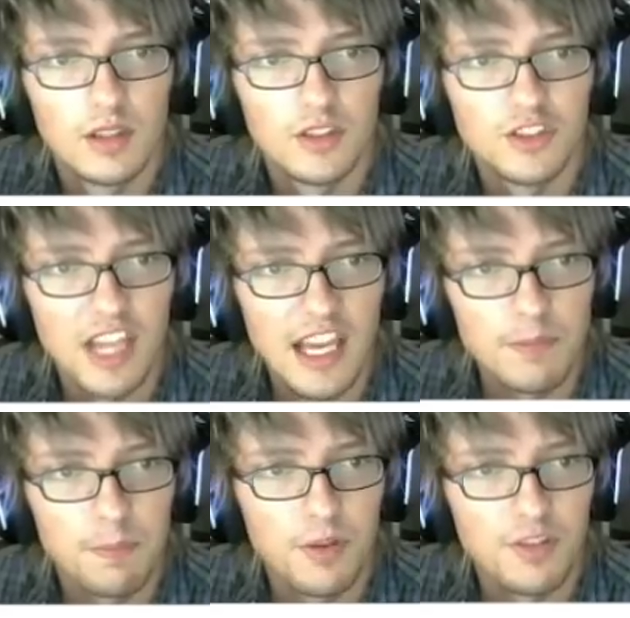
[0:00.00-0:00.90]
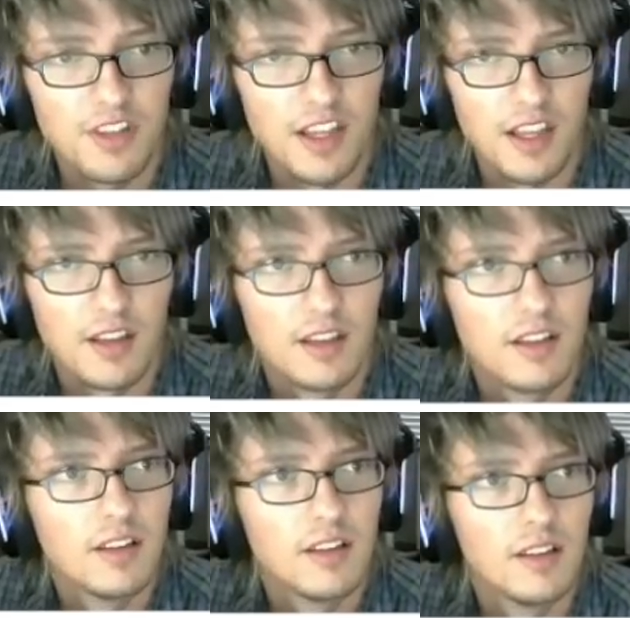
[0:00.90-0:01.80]
Skate Pussy.
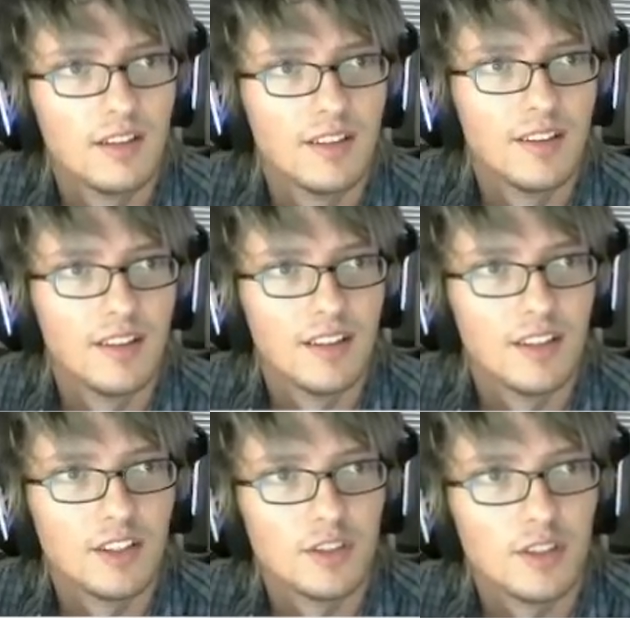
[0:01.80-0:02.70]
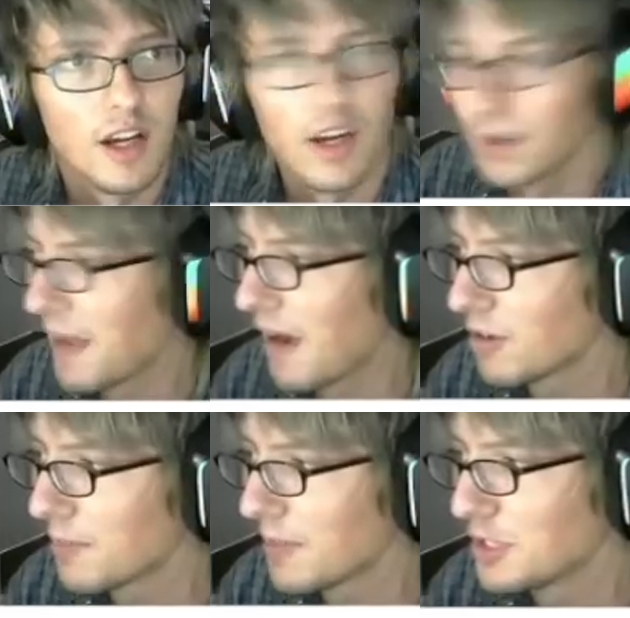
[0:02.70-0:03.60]

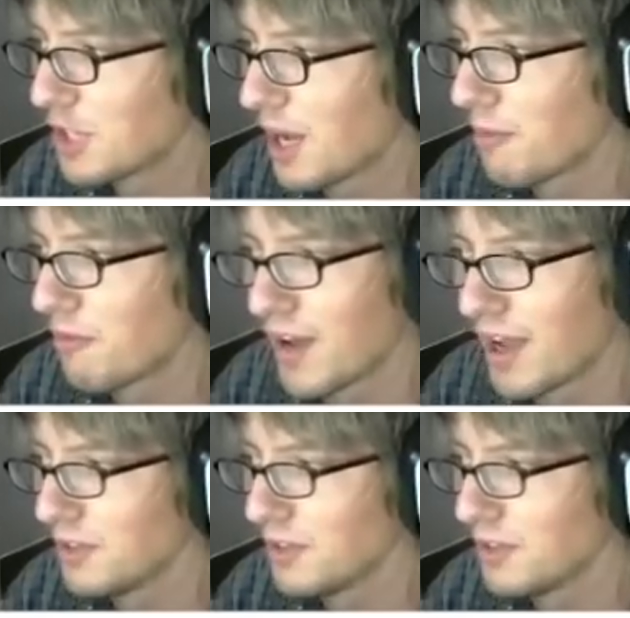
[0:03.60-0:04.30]
Powered by Shopify.